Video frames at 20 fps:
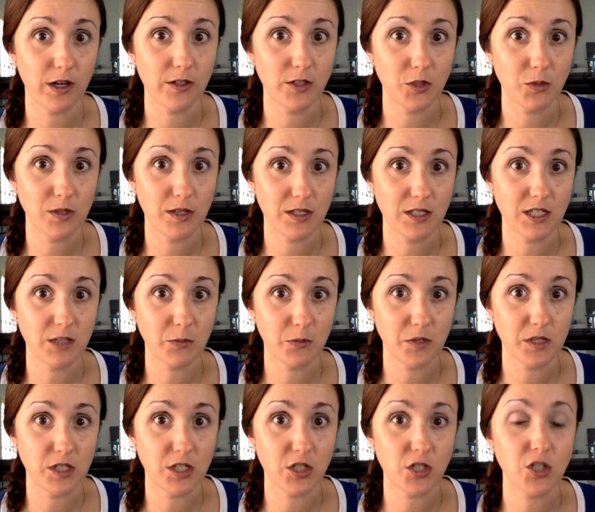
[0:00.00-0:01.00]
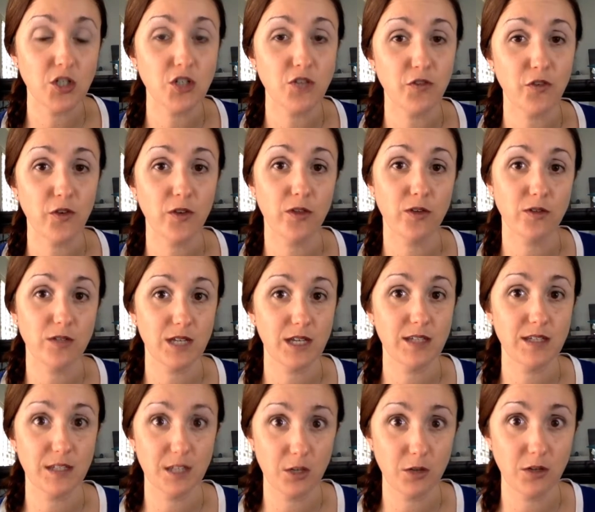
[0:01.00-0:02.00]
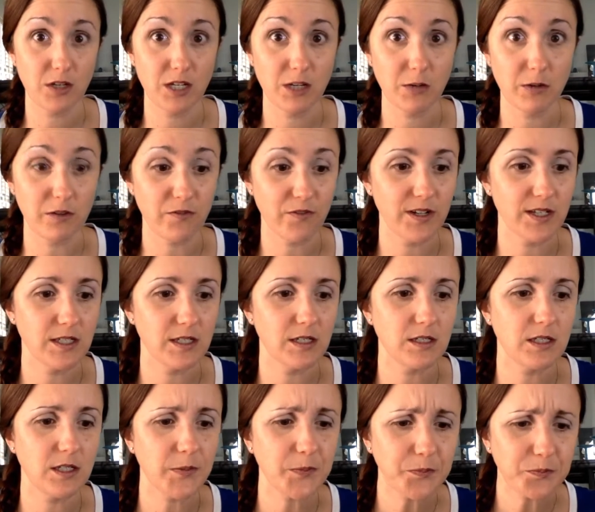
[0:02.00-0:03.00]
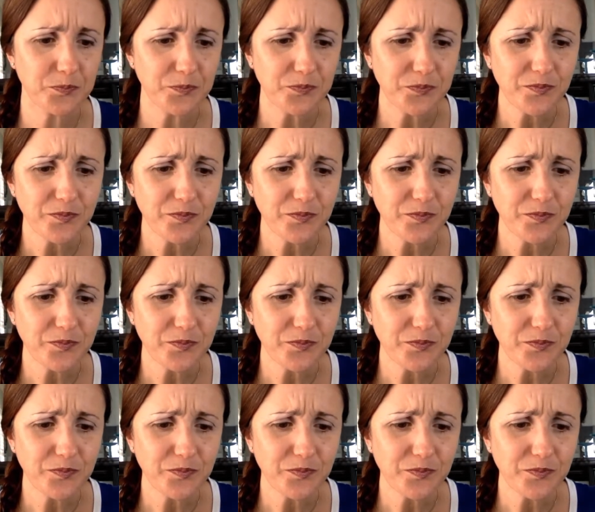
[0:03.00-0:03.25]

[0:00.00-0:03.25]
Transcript: are doing some research for those SEO keyword phrases.